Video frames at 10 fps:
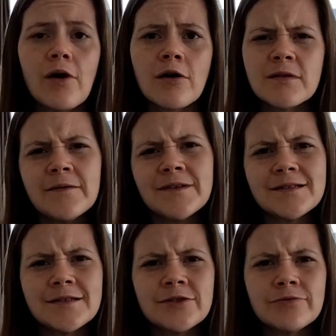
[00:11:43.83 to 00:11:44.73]
our living
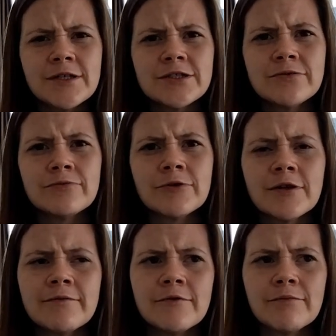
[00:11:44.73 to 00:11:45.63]
situation, we're
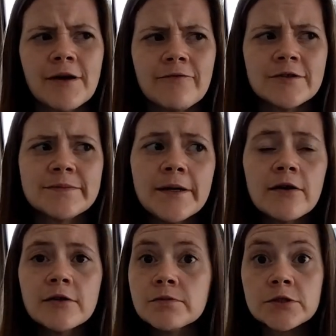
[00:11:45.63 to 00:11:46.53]
living with my friend's
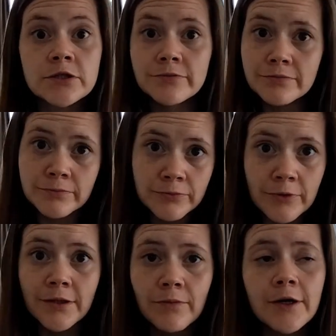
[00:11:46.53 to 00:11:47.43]
parents, which is
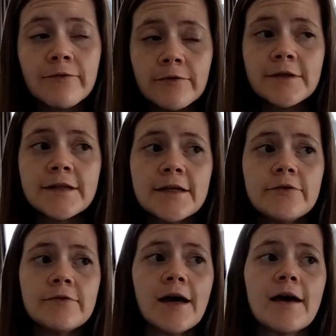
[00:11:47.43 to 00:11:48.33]
really wonderful that they
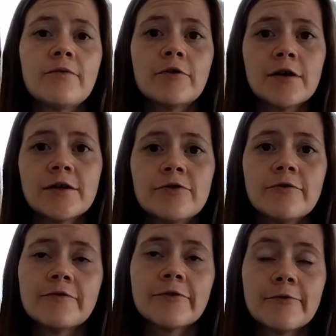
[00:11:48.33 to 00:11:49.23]
do that, and we're going to do
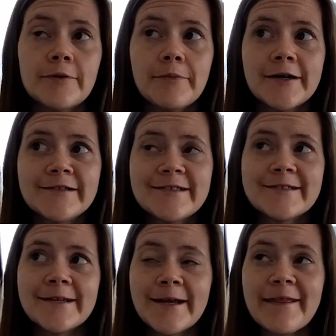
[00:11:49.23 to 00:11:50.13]
it for 3
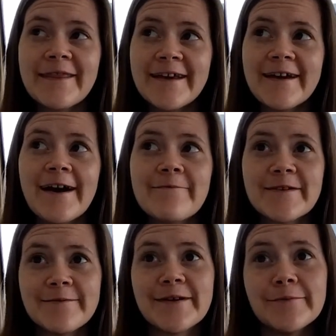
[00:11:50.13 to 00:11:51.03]
months, and I think I'm
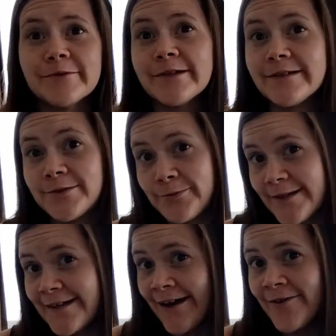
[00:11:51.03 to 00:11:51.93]
going to be able to do
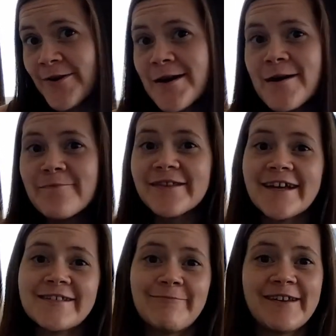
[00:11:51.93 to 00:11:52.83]
it now, but
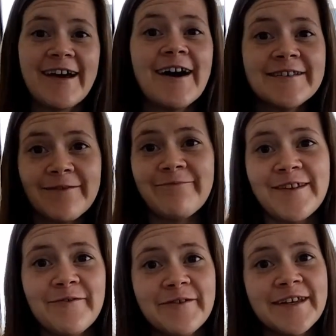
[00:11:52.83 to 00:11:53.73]
that's because I'm
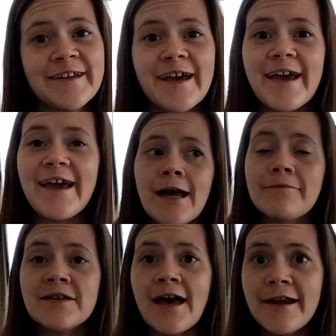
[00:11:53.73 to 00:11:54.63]
videoing and
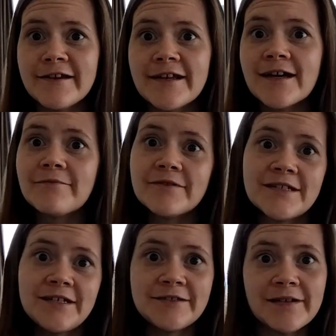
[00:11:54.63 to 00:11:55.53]
I've been editing. I've been
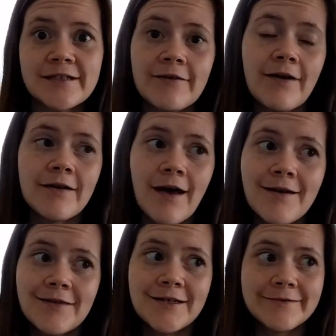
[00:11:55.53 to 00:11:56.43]
teaching myself how to
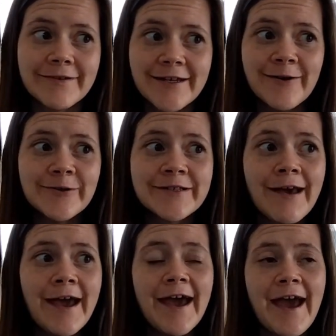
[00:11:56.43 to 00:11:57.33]
edit these videos,
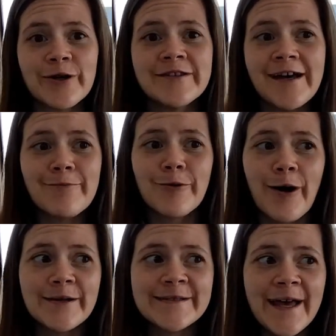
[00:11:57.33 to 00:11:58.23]
started that
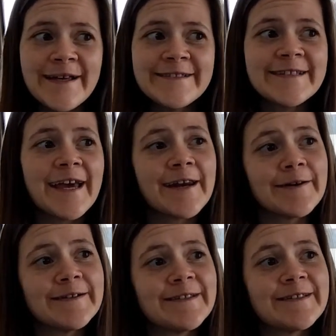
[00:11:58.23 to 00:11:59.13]
process, and
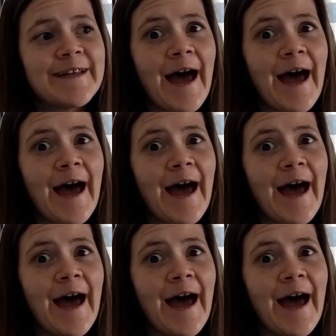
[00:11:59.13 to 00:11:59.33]
it's